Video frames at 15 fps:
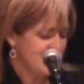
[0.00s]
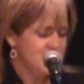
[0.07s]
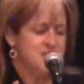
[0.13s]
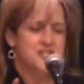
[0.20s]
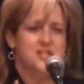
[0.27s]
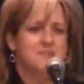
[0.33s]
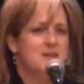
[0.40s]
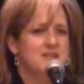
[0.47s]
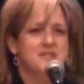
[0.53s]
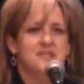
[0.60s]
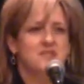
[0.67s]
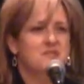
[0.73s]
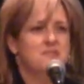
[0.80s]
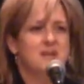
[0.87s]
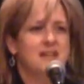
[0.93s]
She must
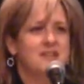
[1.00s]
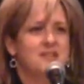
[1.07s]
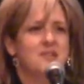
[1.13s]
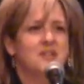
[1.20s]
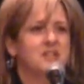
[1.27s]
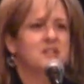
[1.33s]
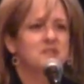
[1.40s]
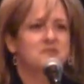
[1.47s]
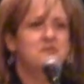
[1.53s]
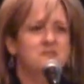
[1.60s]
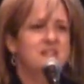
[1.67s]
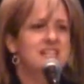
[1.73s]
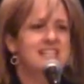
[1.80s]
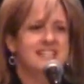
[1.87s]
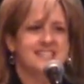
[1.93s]
have meant the
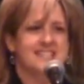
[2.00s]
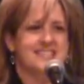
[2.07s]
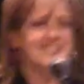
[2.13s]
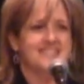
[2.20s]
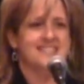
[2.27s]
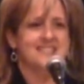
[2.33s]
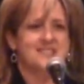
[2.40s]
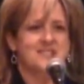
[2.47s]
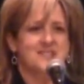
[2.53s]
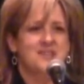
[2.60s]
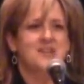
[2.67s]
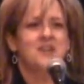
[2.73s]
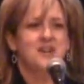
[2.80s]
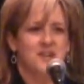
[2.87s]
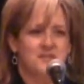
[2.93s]
conveniences
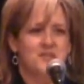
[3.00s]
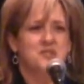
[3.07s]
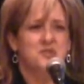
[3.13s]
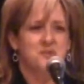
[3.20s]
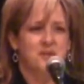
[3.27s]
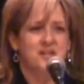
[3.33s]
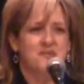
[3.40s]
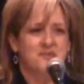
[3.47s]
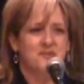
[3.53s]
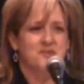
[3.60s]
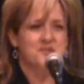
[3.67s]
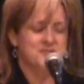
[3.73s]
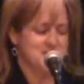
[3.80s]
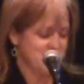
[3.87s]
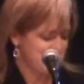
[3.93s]
of the
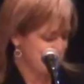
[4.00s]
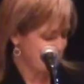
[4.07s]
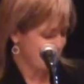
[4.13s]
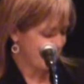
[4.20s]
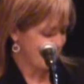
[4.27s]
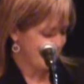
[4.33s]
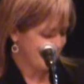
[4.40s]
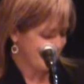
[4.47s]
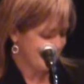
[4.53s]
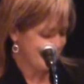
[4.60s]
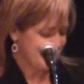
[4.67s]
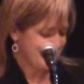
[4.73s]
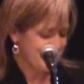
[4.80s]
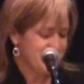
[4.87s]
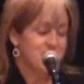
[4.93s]
21st century.
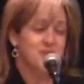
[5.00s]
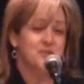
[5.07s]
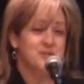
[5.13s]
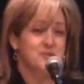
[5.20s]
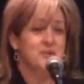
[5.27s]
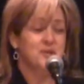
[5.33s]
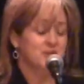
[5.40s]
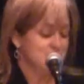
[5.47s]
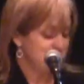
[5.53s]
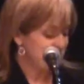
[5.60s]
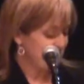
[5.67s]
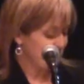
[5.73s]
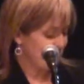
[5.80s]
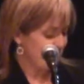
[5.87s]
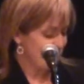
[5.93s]
No, you heard
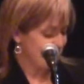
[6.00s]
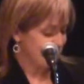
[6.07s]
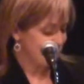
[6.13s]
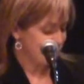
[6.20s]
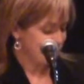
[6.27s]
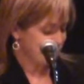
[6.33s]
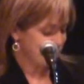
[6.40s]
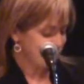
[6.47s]
me right.